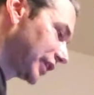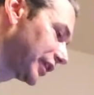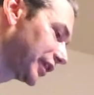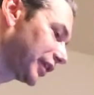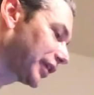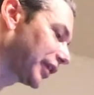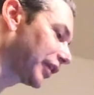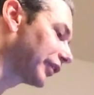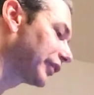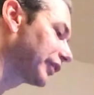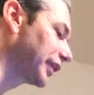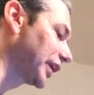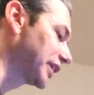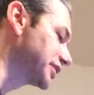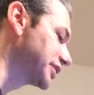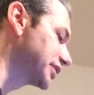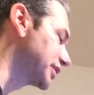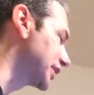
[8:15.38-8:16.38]
There you go.
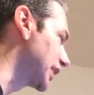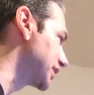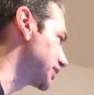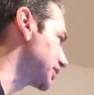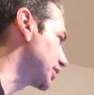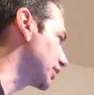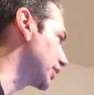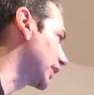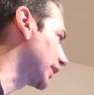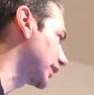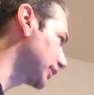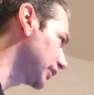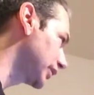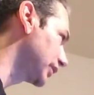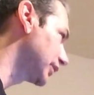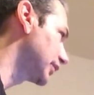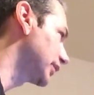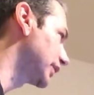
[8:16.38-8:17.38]
That's correct.
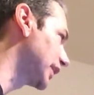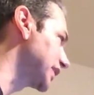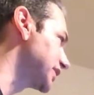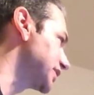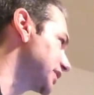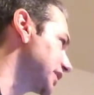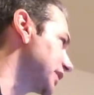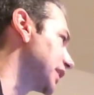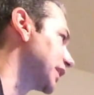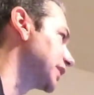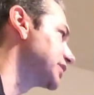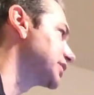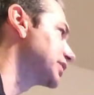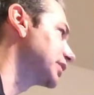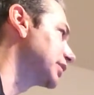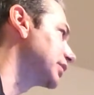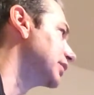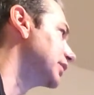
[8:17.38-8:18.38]
That's the
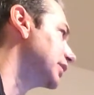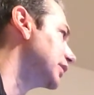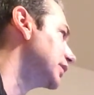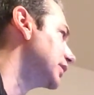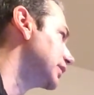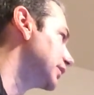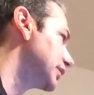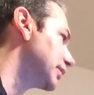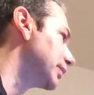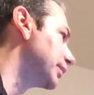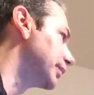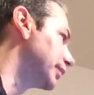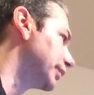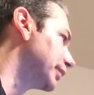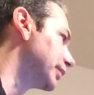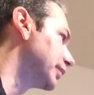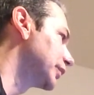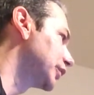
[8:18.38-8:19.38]
answer.
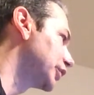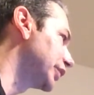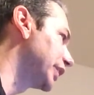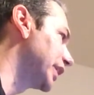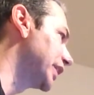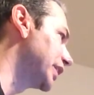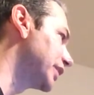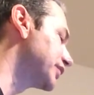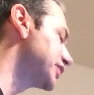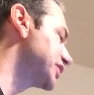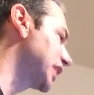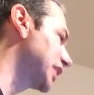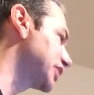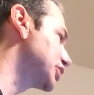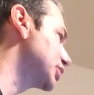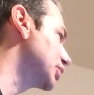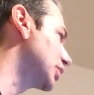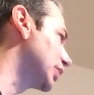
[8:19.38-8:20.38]
Creative
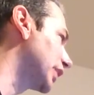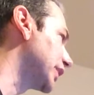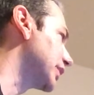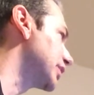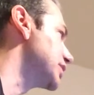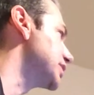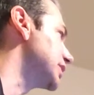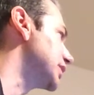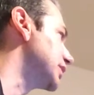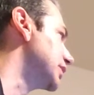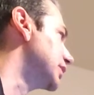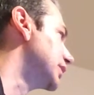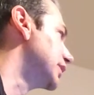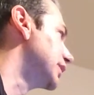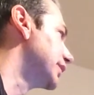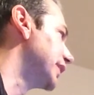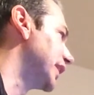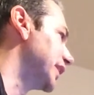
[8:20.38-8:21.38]
sexual energy.
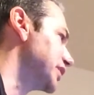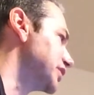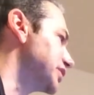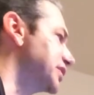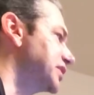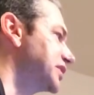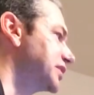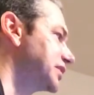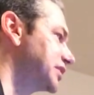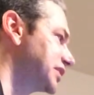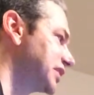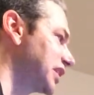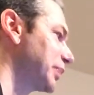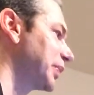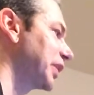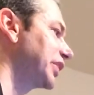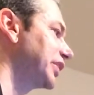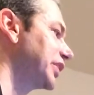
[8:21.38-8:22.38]
That is
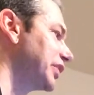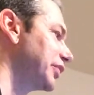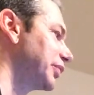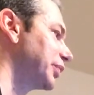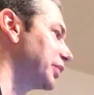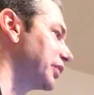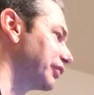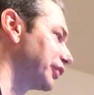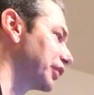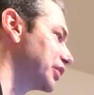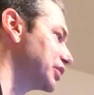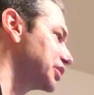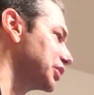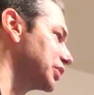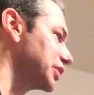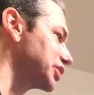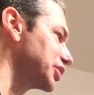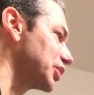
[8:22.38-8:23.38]
typically referred
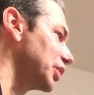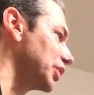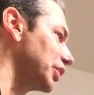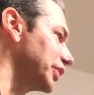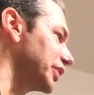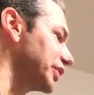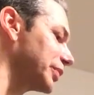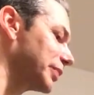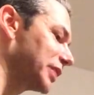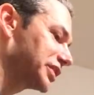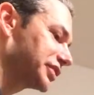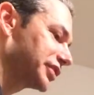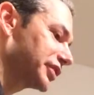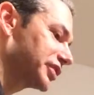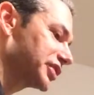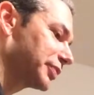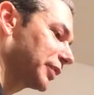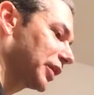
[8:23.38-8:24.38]
to as coiled at the base
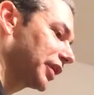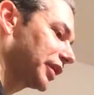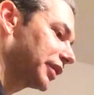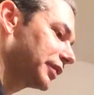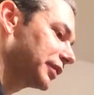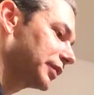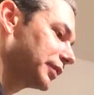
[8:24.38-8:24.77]
of the spine.